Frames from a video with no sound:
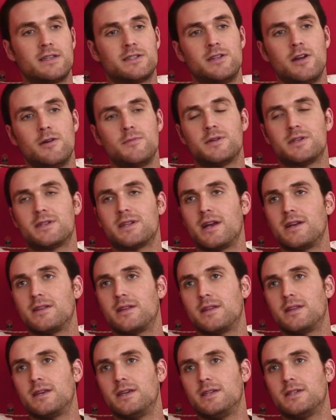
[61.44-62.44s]
it's no mistake
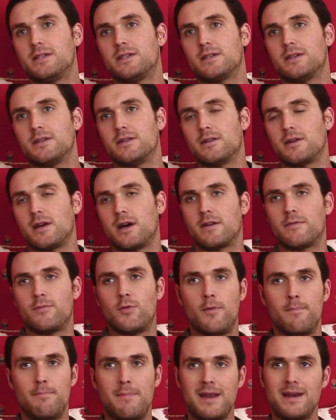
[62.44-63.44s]
that these kind of
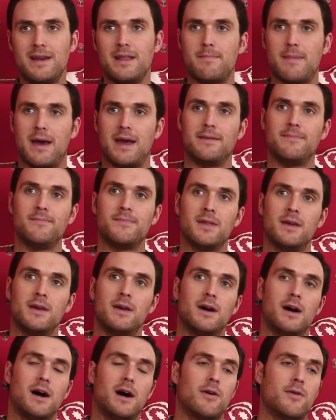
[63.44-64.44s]
more manly men
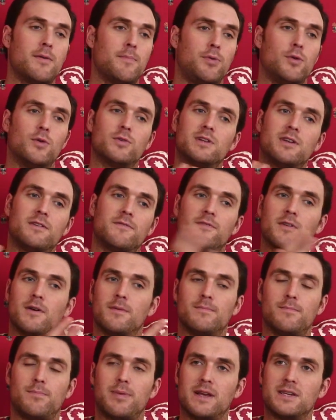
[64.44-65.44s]
are imported
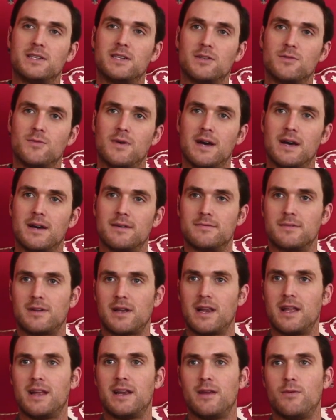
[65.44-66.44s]
from places where
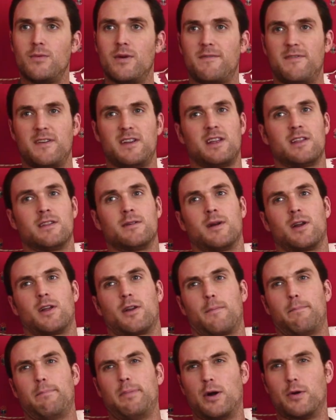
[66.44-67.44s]
clearly we're feeding them a lot
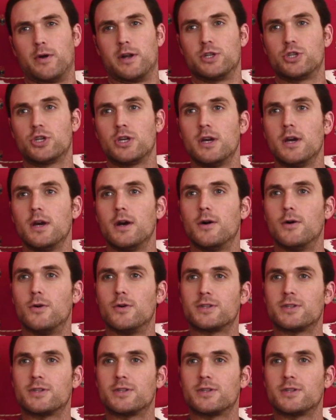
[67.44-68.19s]
of porridge, yeah.